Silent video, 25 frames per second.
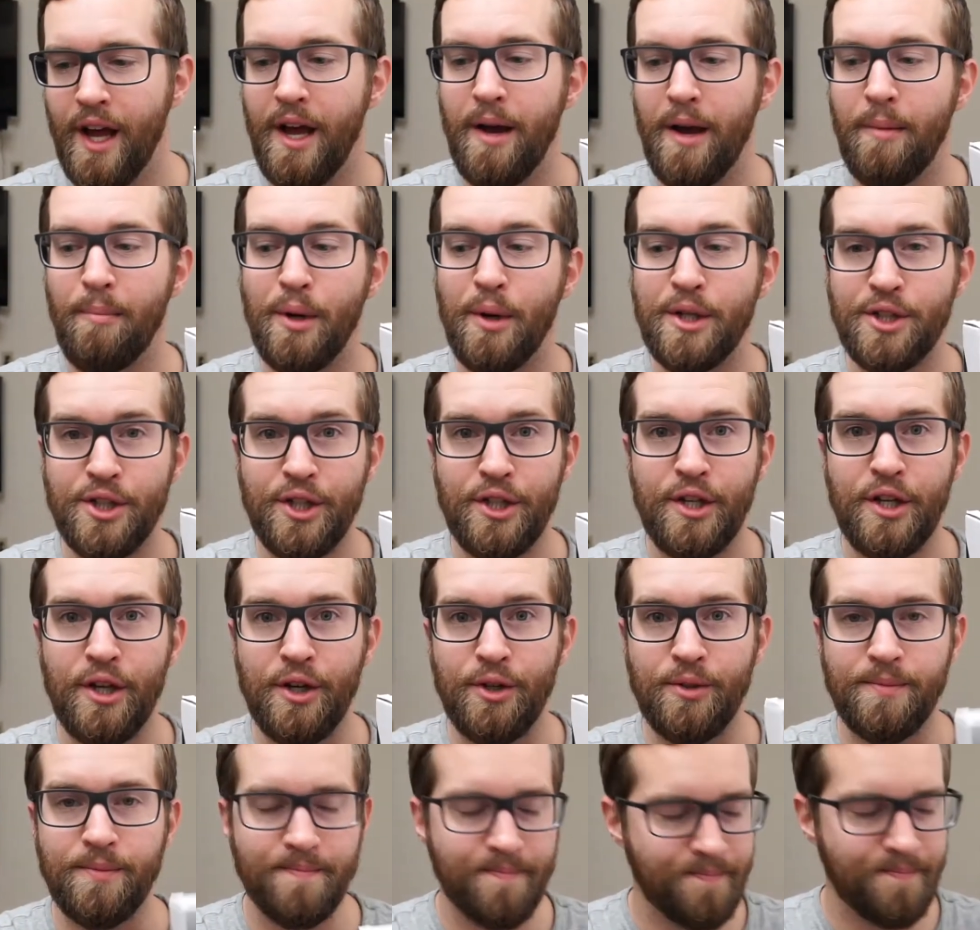but you
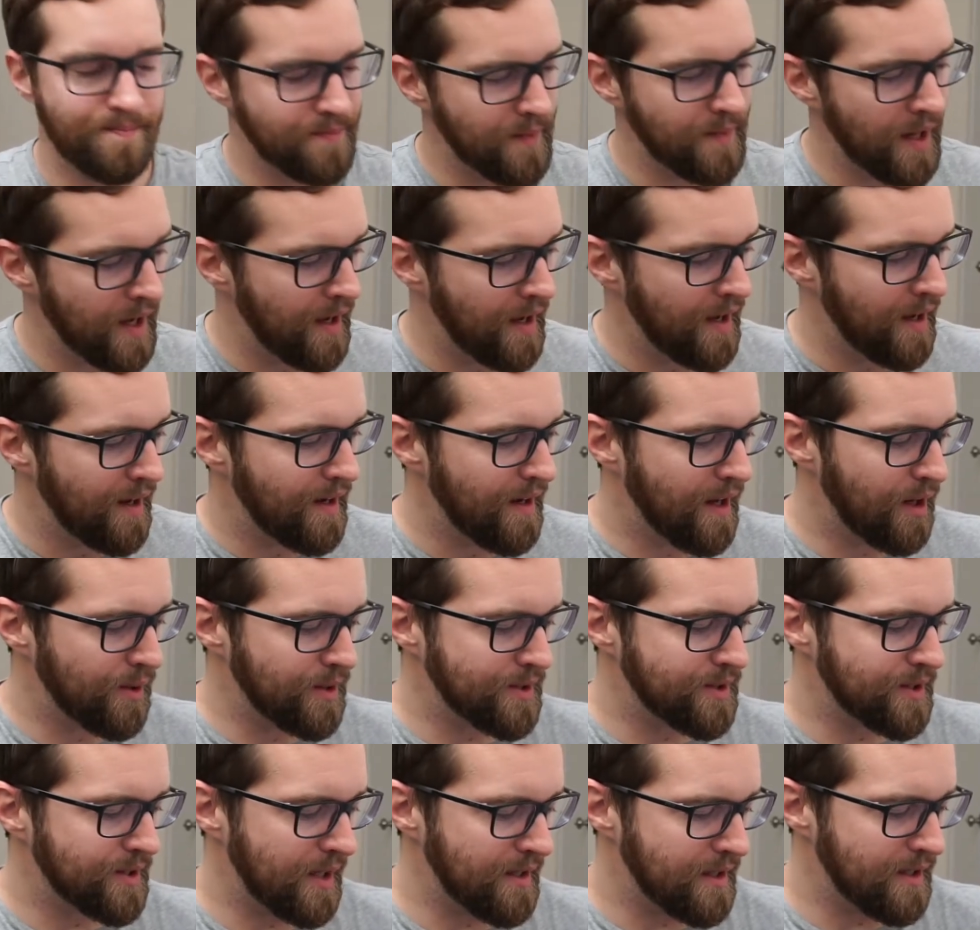do. Now,
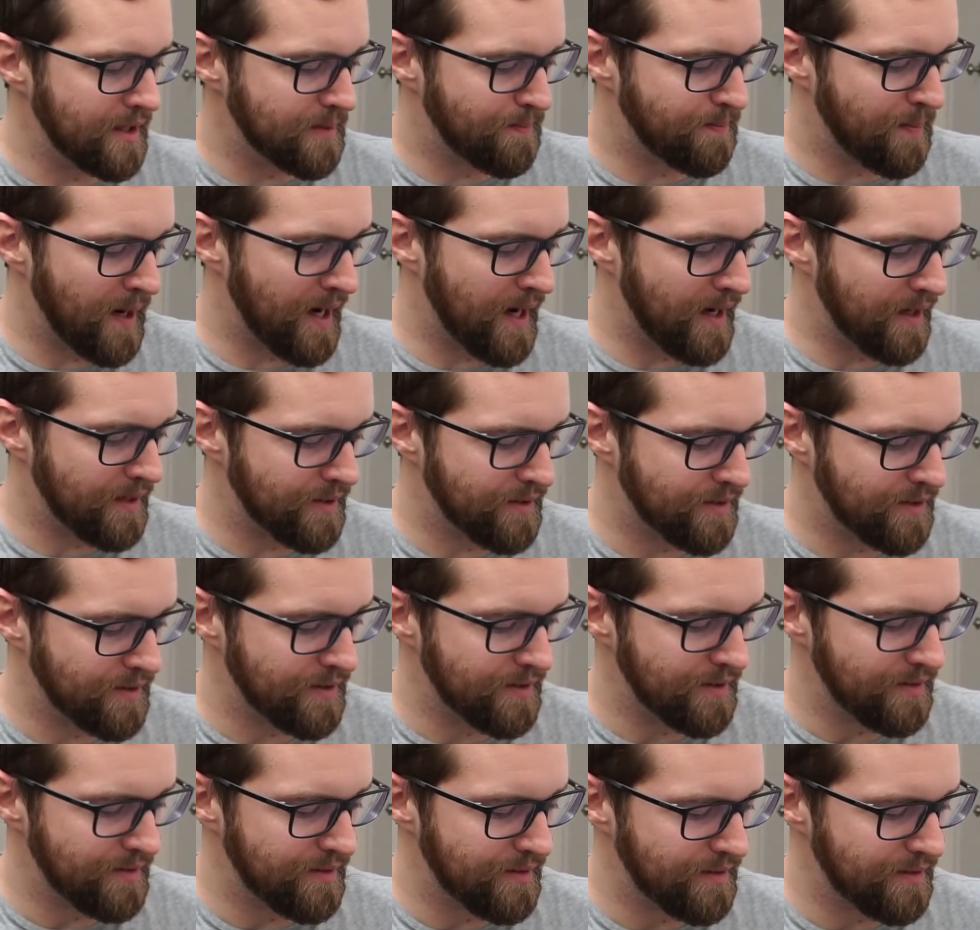inside this box,